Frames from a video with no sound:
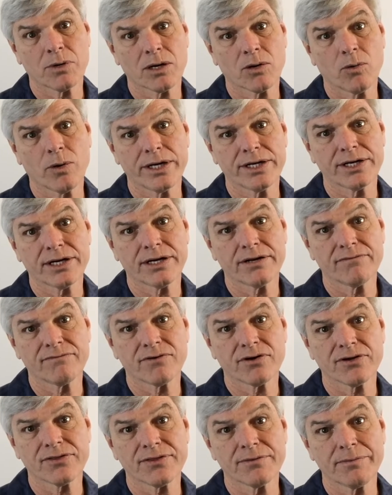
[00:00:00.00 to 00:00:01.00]
we're going to
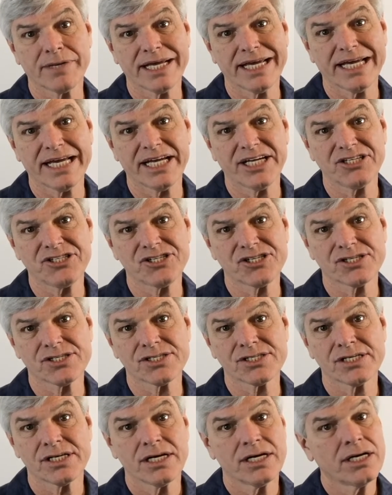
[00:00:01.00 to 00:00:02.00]
convert them to
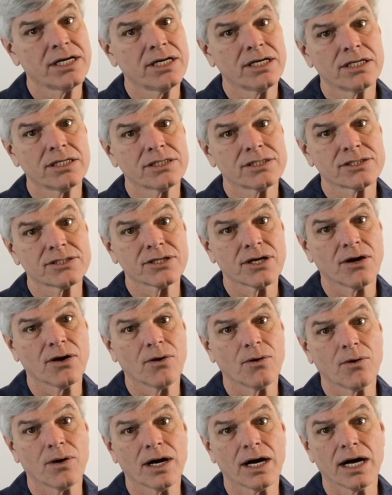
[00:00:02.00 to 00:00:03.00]
inches,
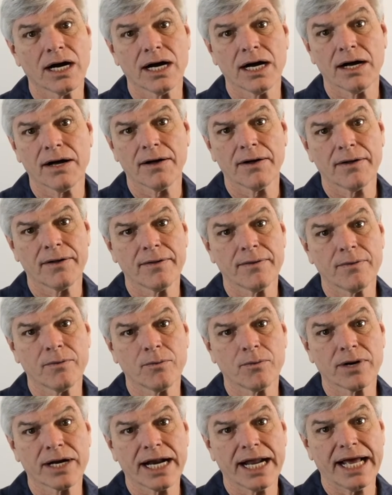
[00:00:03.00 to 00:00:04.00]
so
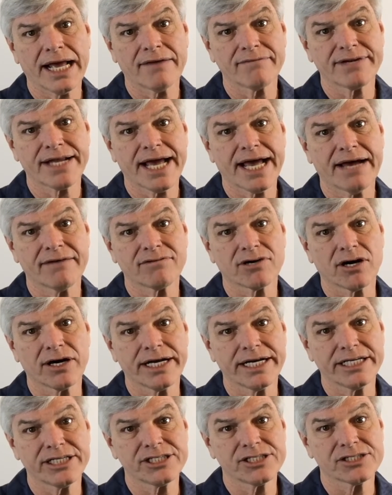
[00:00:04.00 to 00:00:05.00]
we're going to have our
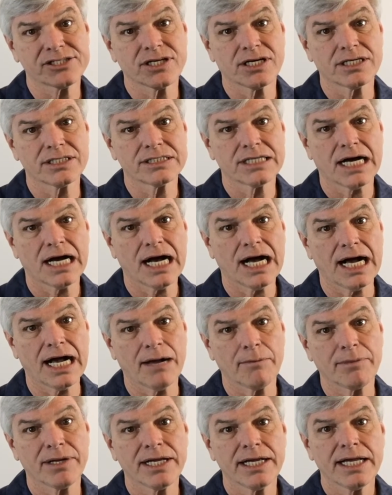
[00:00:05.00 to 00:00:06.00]
inches on
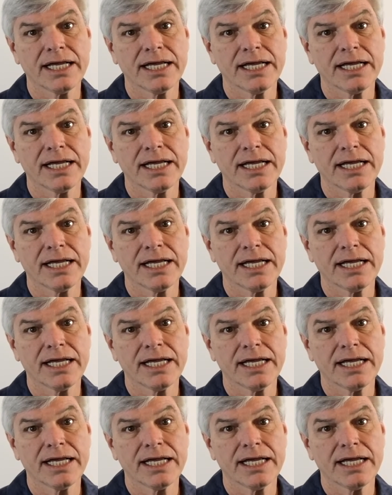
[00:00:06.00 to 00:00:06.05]
top.